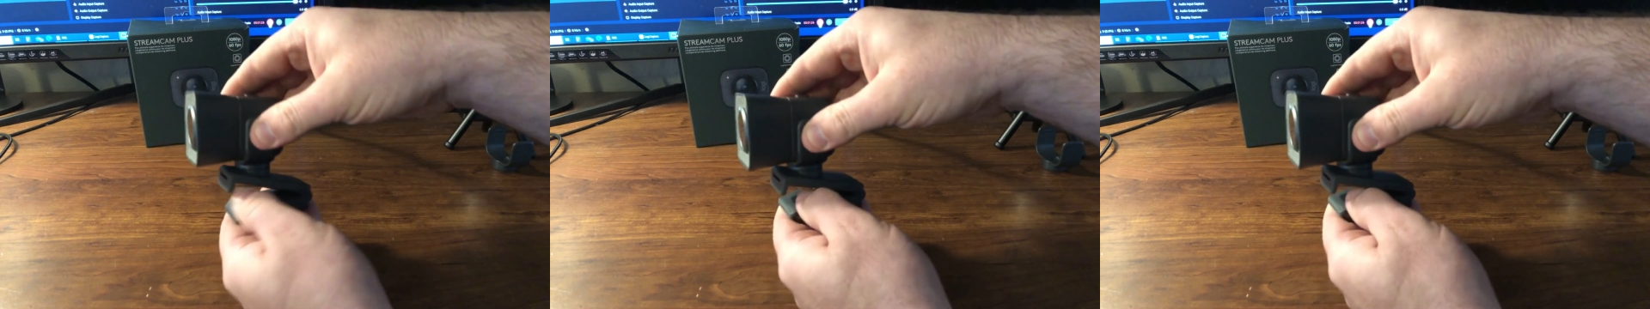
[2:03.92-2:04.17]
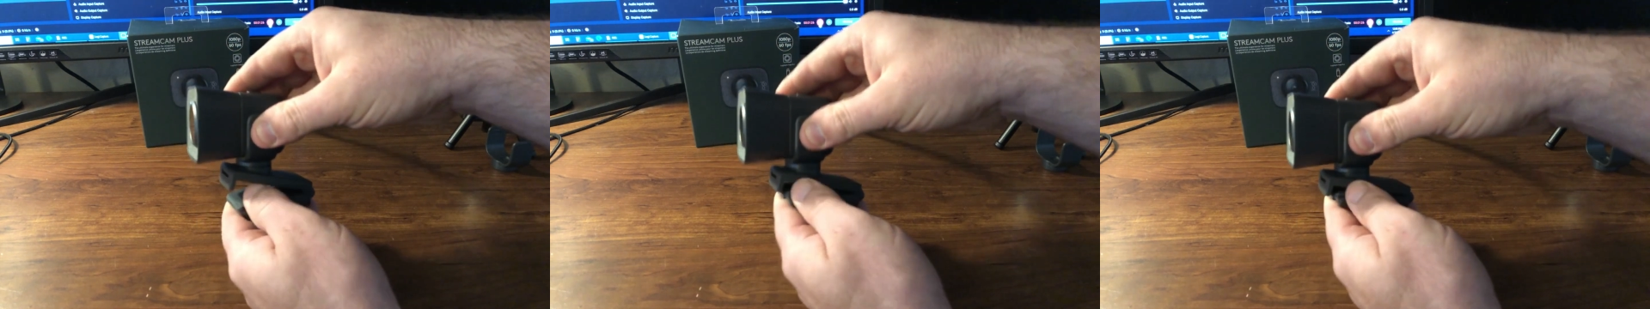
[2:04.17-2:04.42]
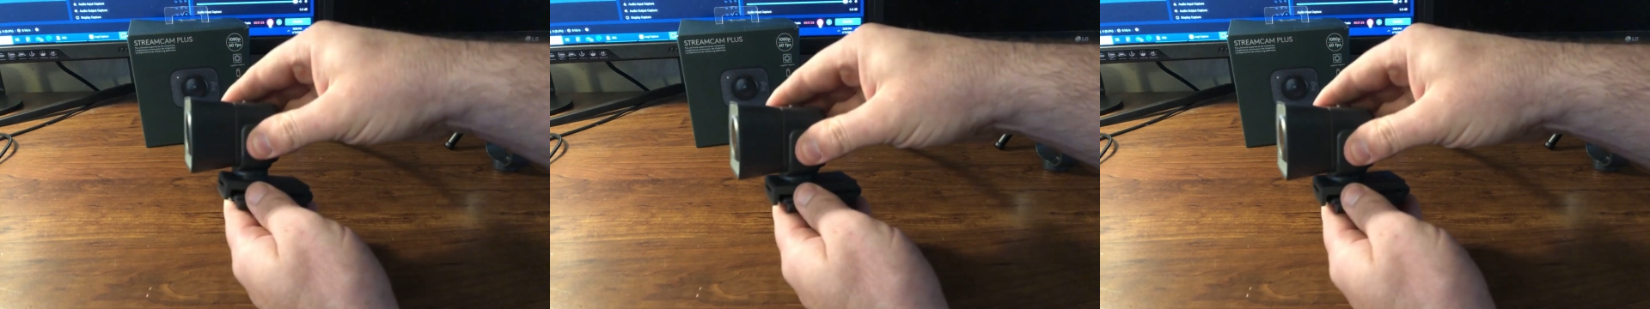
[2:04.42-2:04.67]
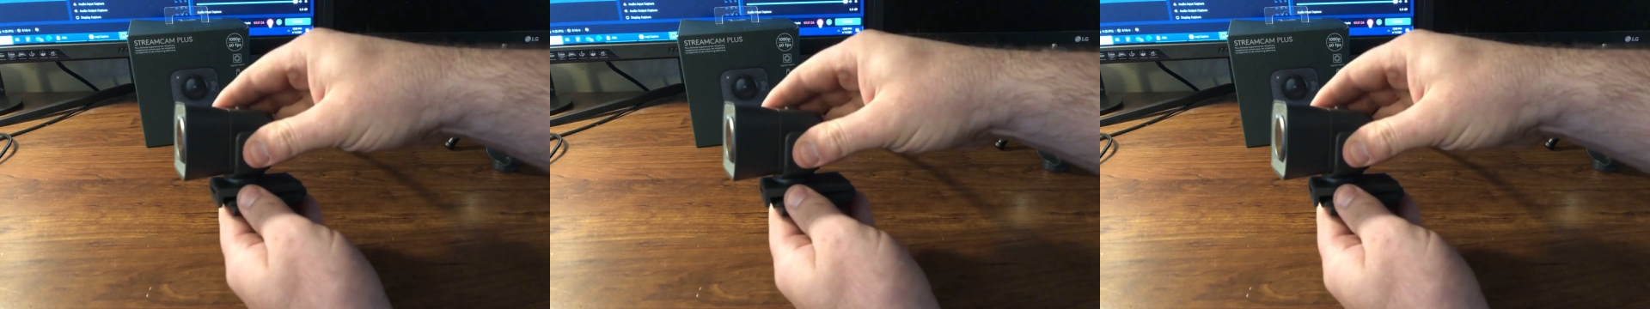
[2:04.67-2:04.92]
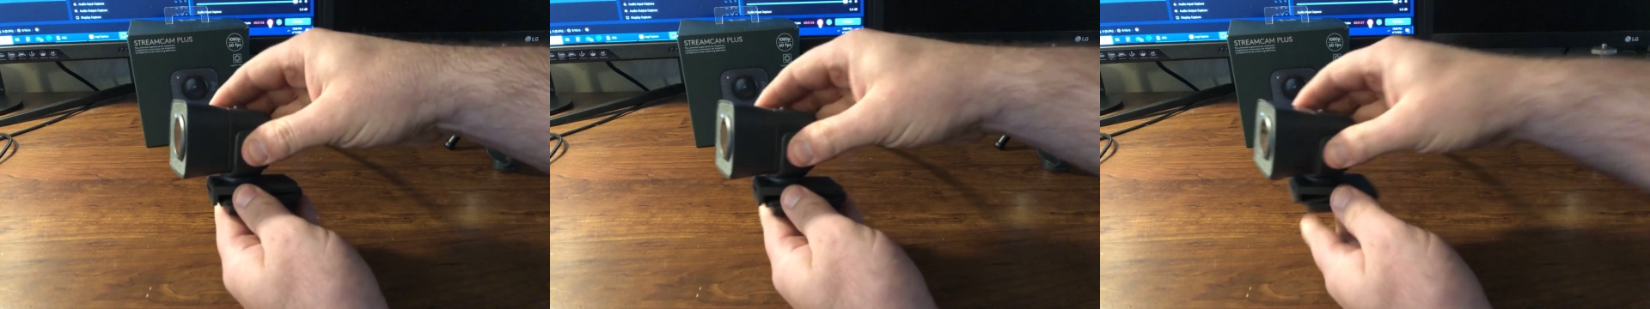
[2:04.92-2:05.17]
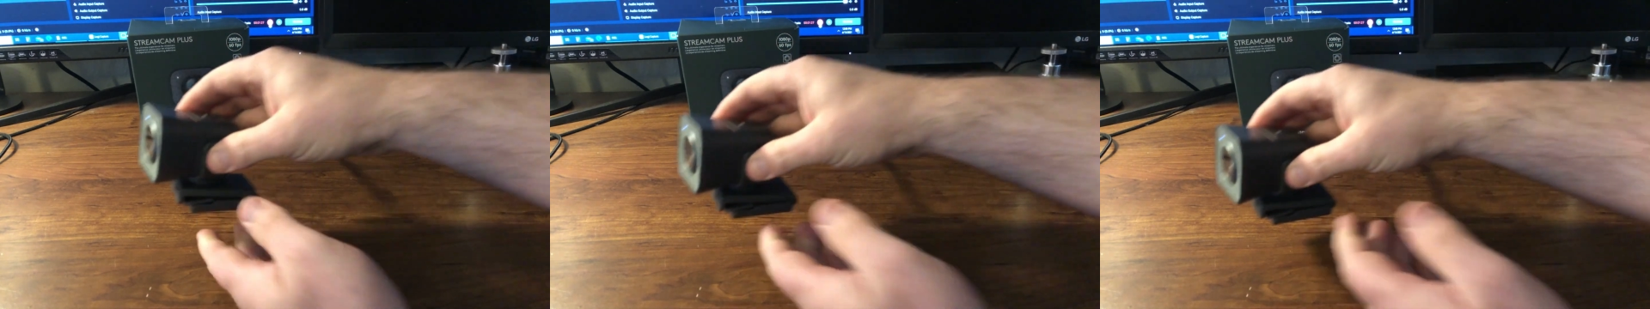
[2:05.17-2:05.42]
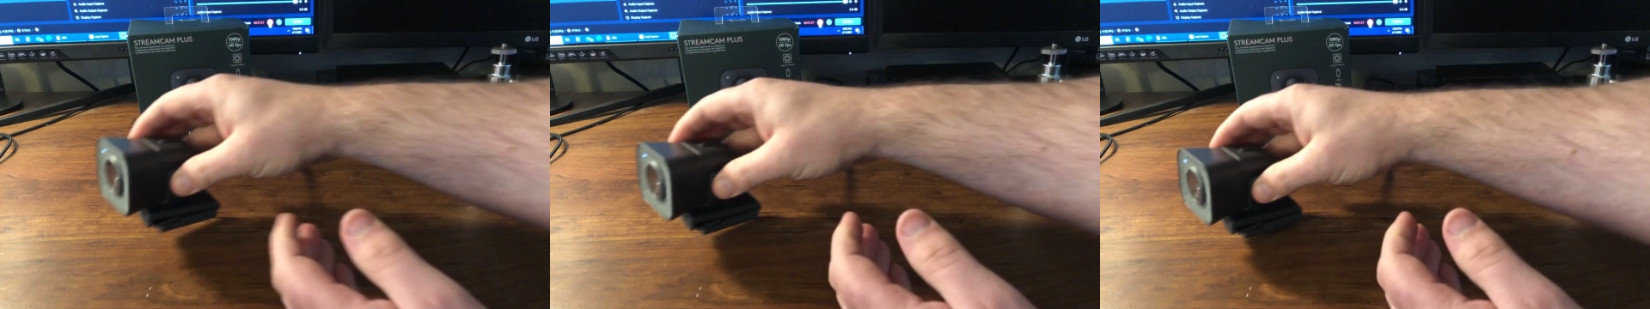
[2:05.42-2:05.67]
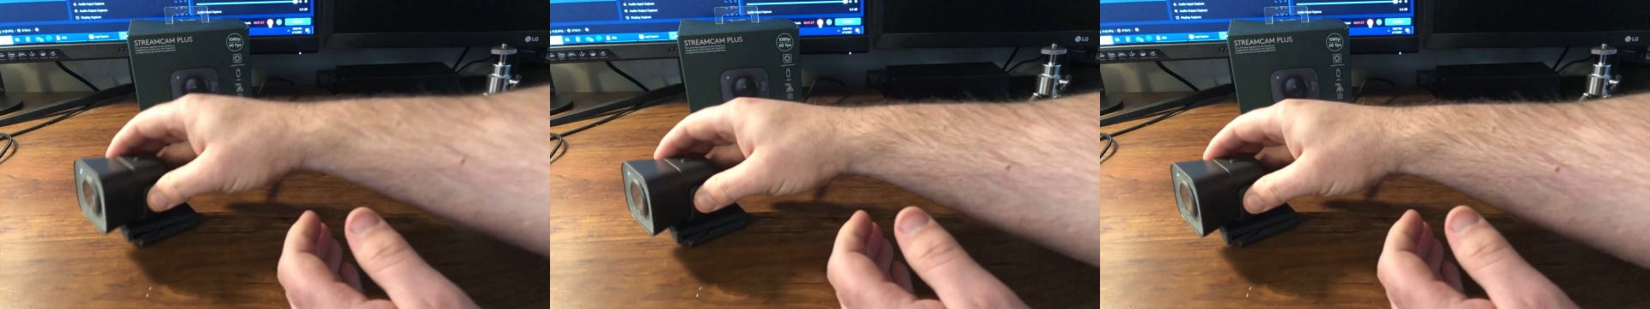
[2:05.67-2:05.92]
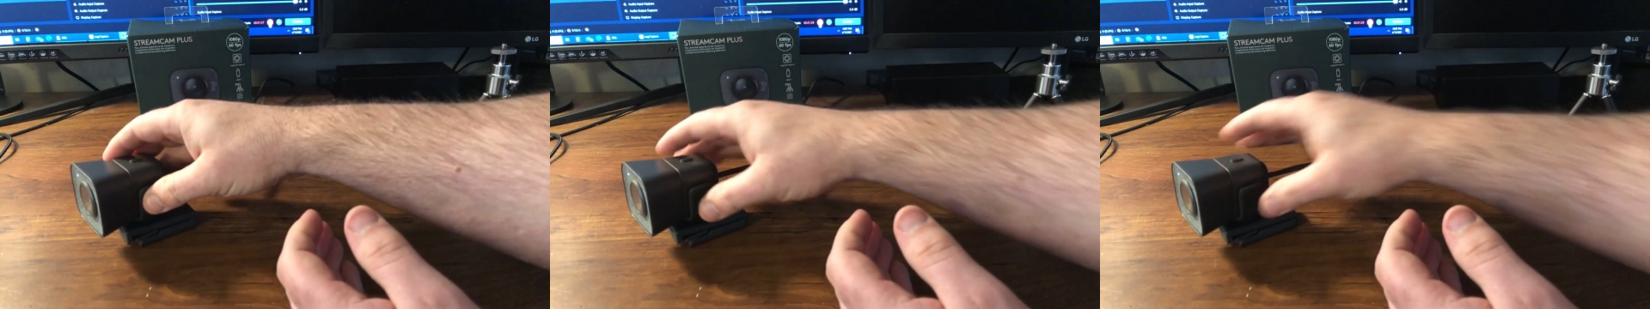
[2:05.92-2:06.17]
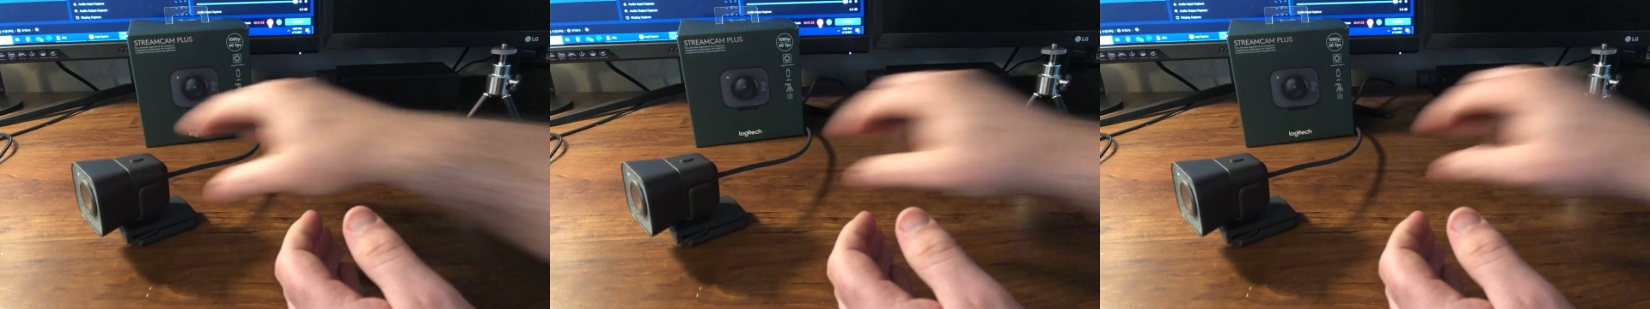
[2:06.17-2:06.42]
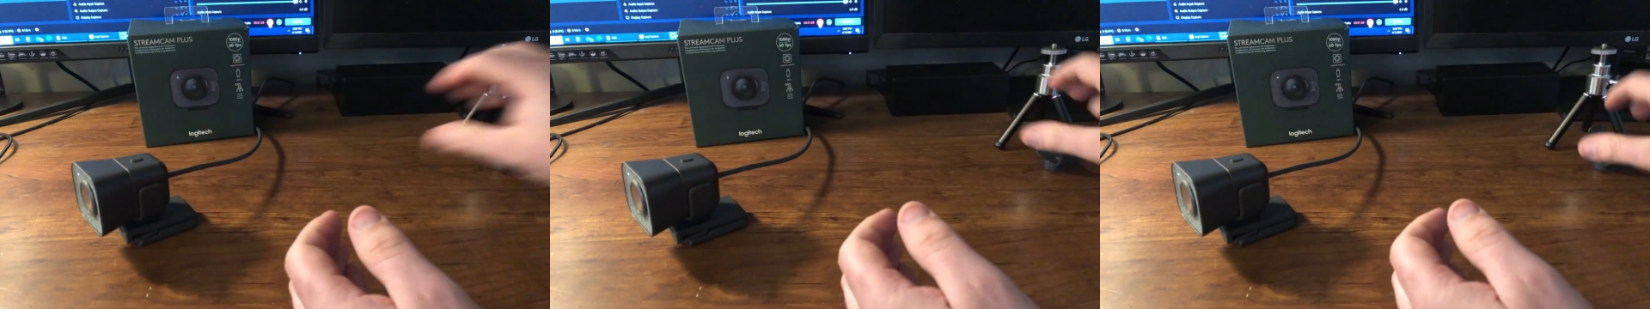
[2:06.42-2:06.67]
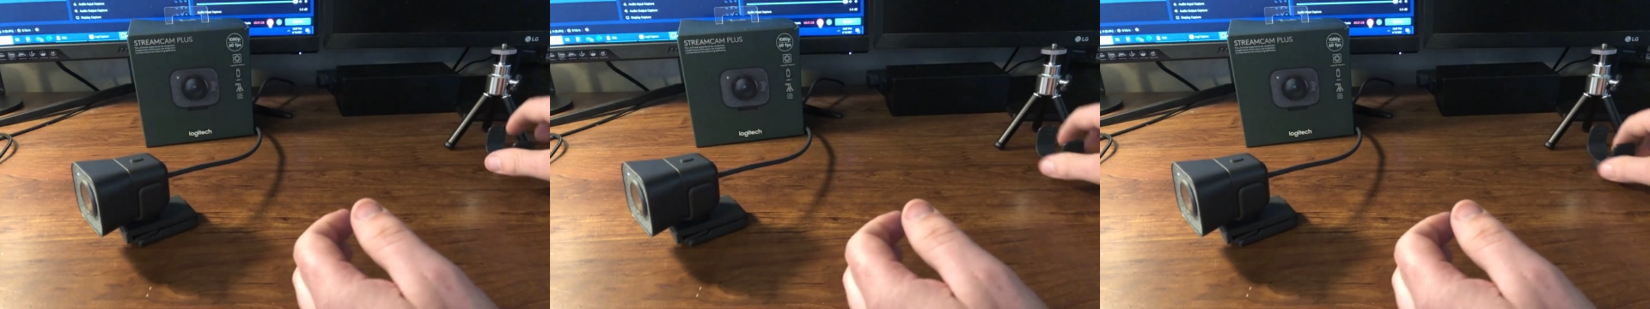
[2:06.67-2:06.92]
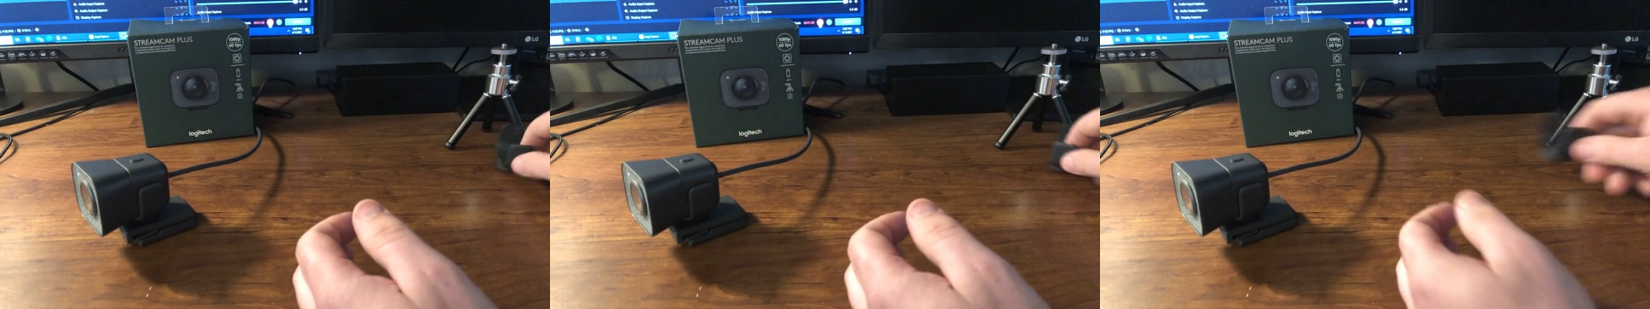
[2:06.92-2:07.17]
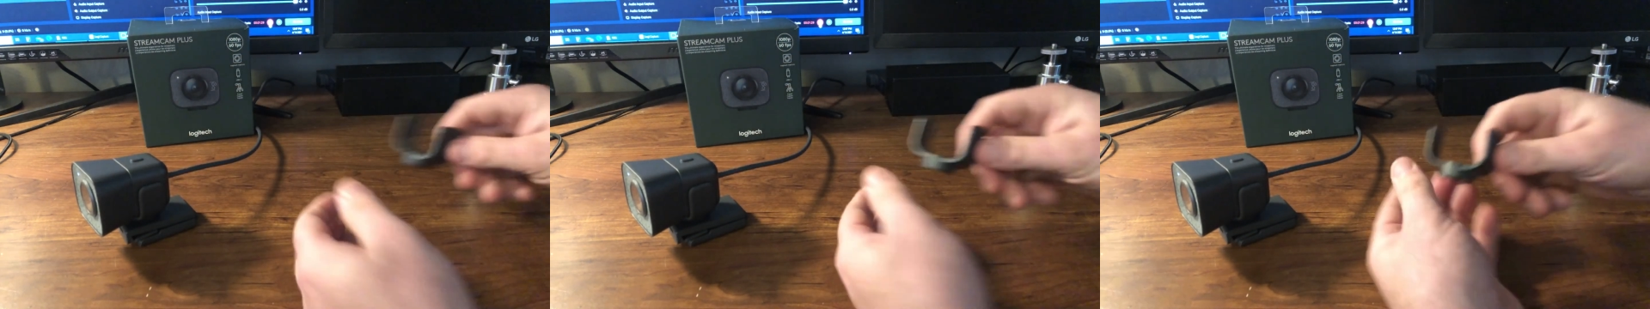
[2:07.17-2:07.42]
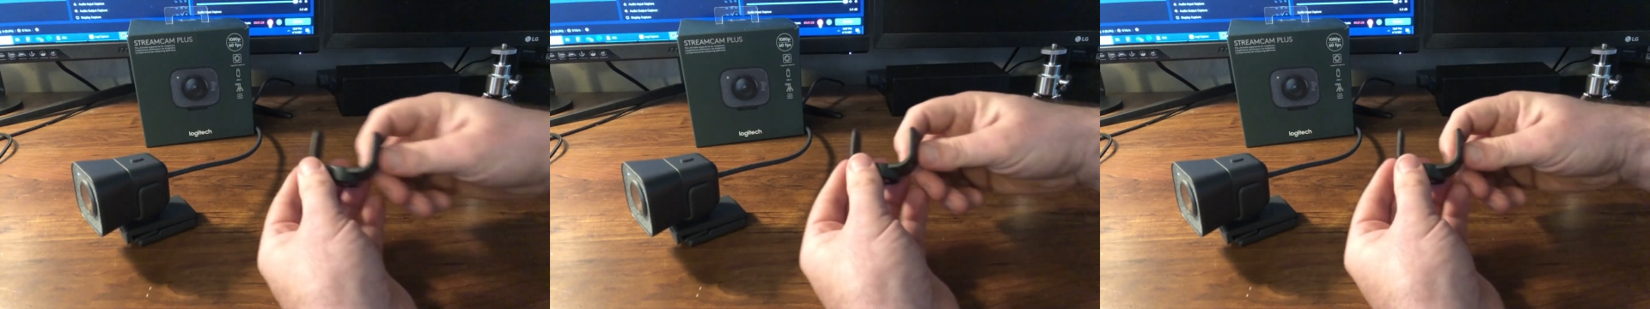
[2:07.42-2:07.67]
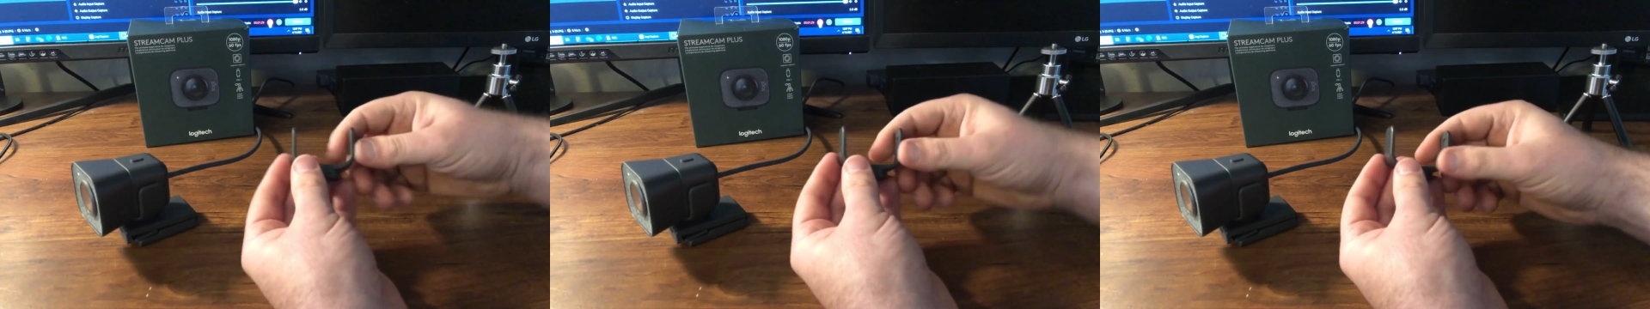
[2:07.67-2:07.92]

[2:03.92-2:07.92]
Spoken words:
No face is visible, so there are no lips to read.